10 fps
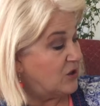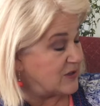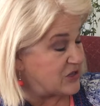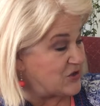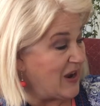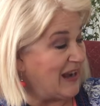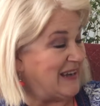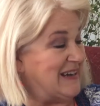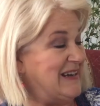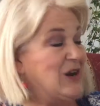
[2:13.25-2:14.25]

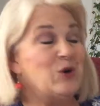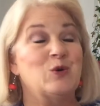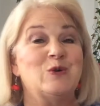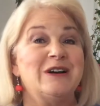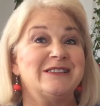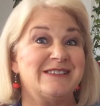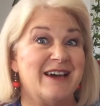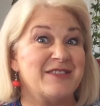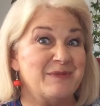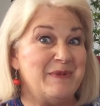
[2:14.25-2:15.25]
Australia or
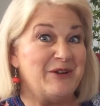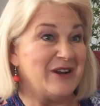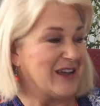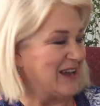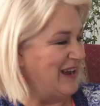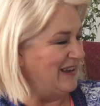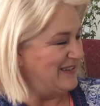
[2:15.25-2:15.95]
South America.